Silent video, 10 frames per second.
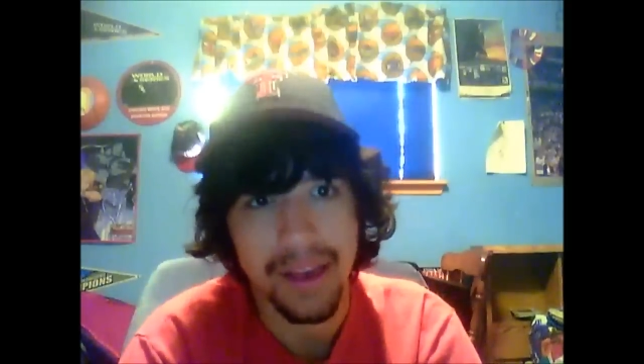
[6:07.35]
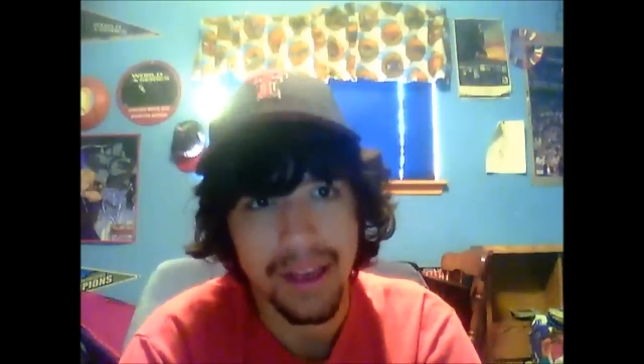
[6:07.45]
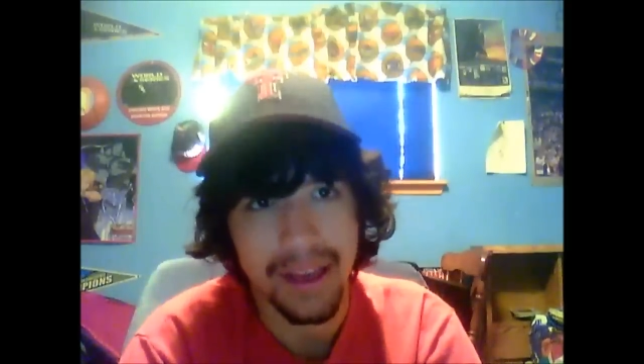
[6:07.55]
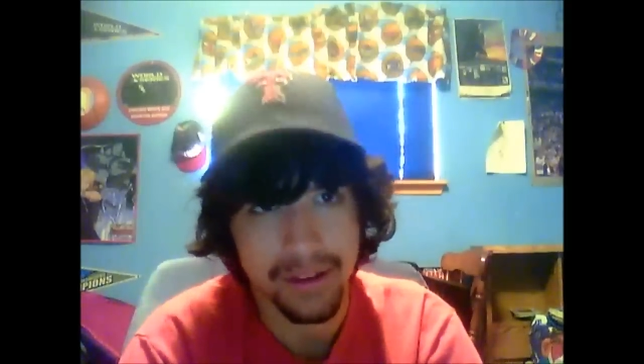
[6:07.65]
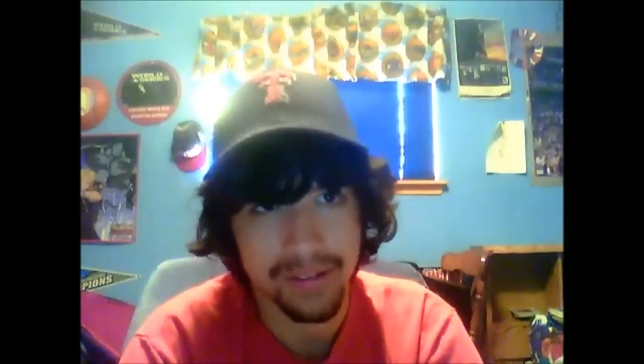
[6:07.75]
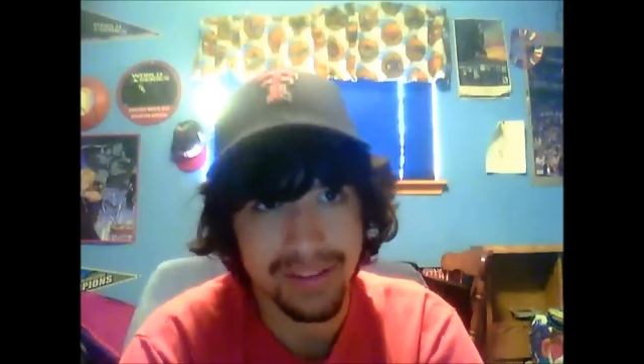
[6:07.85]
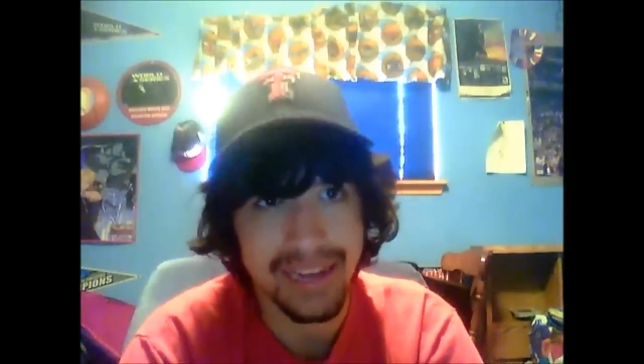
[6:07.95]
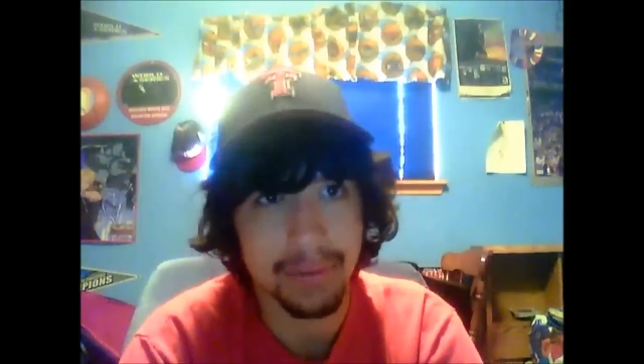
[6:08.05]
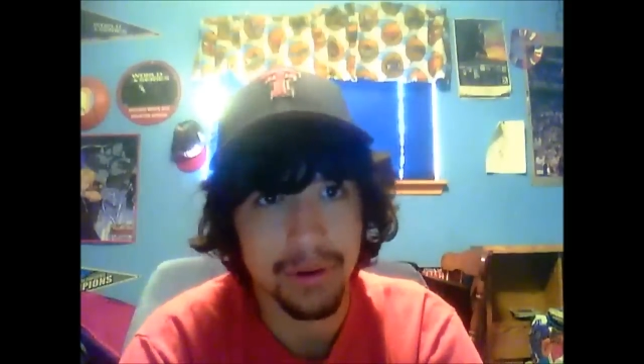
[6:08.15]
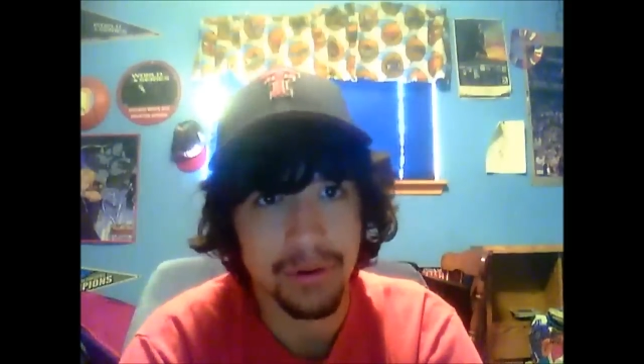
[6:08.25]
and you're
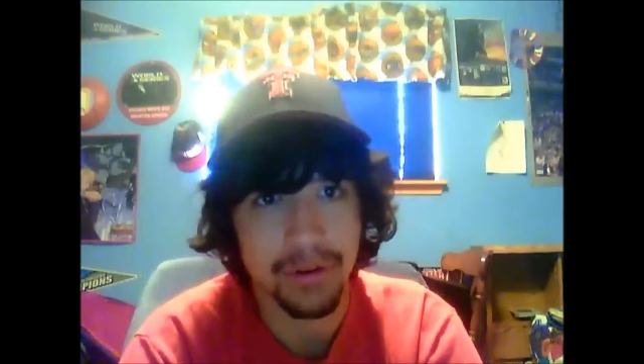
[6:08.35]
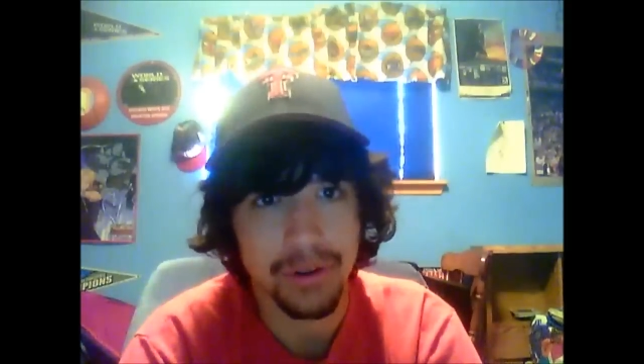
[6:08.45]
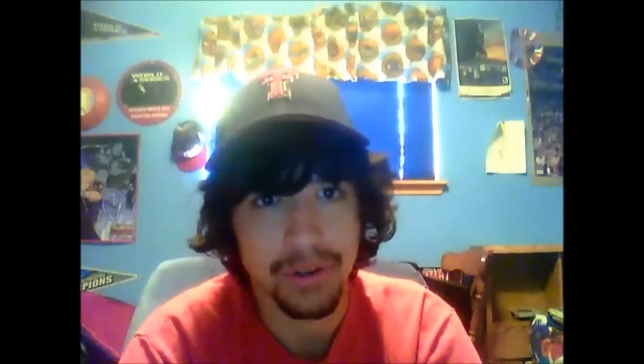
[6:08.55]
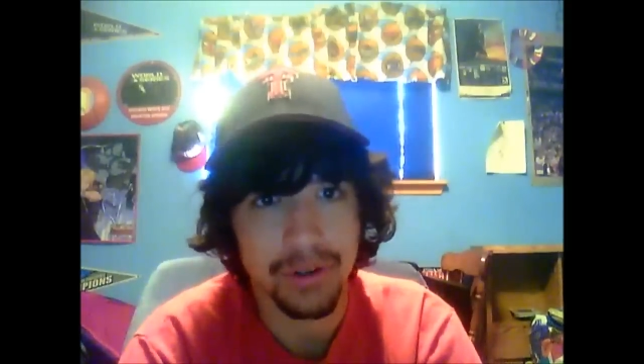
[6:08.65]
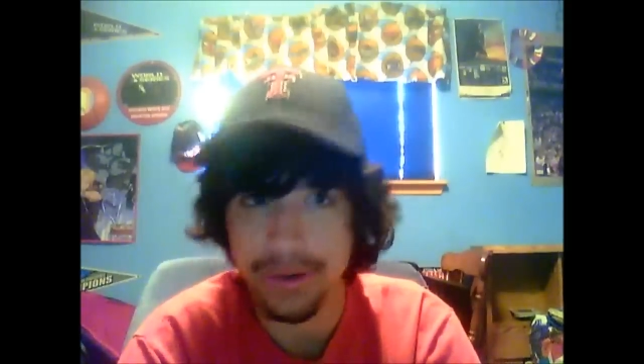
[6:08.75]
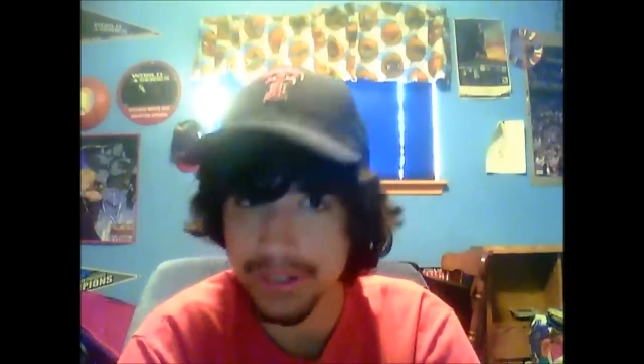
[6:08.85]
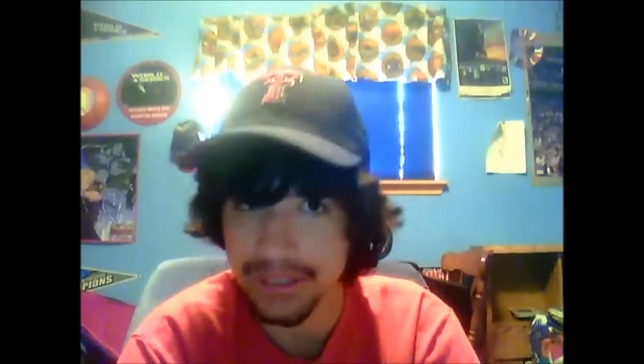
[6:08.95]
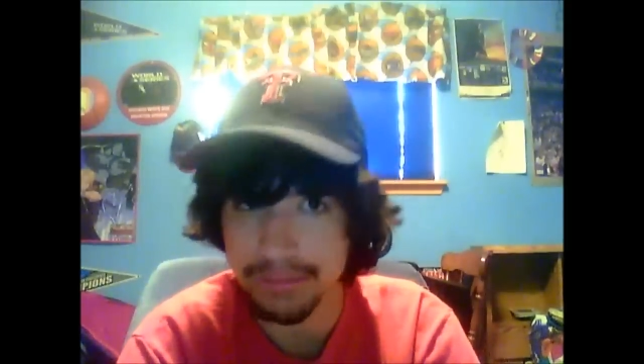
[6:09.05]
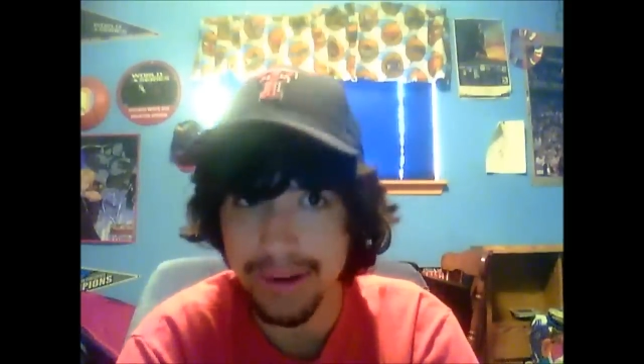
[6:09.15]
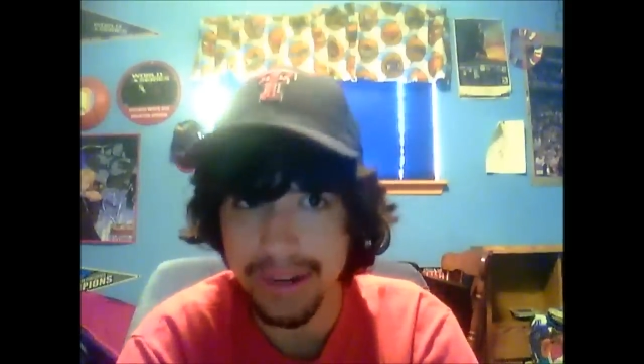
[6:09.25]
liable to get
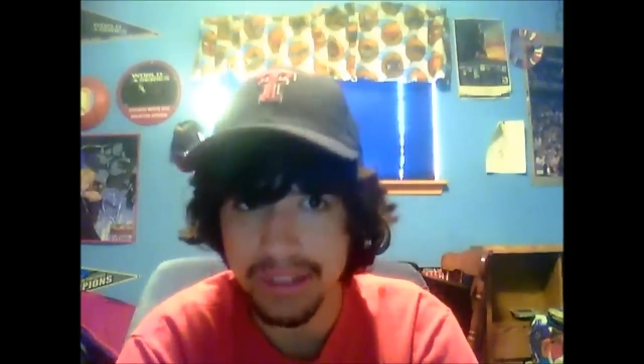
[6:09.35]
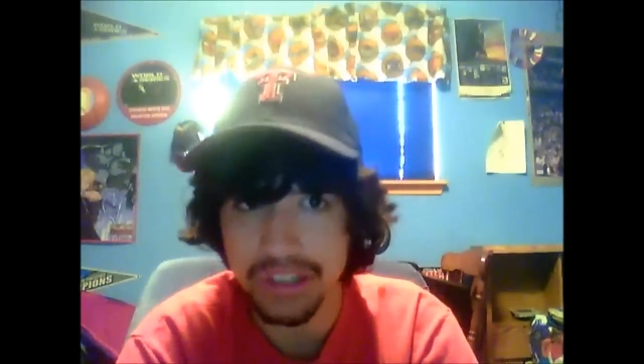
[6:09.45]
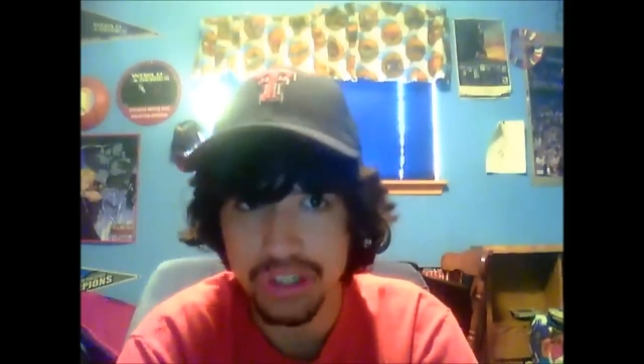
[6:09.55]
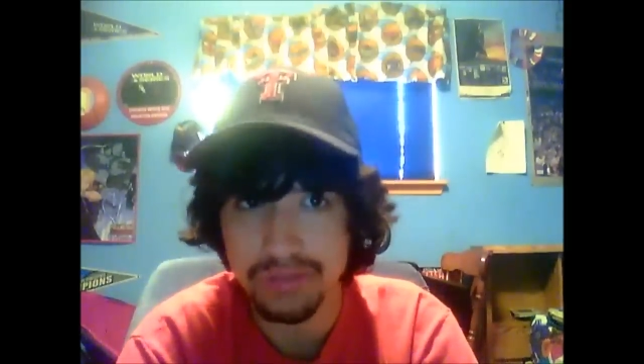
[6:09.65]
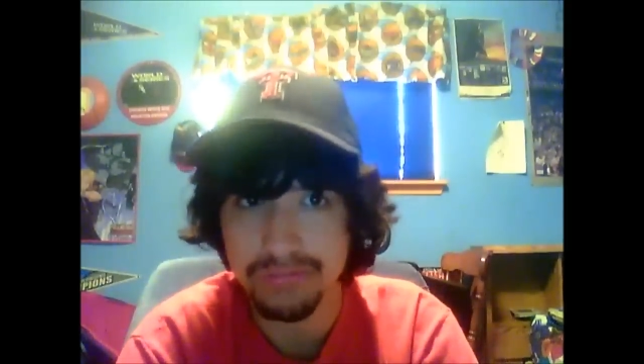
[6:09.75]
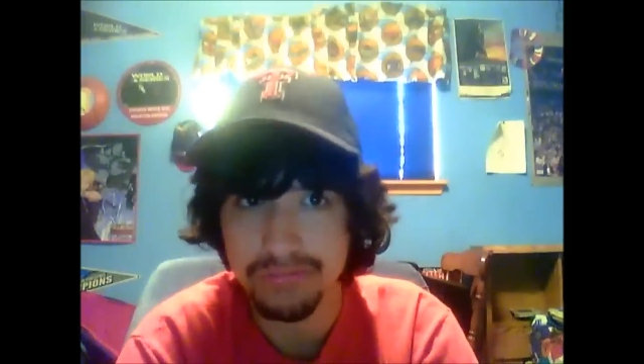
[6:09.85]
smashed.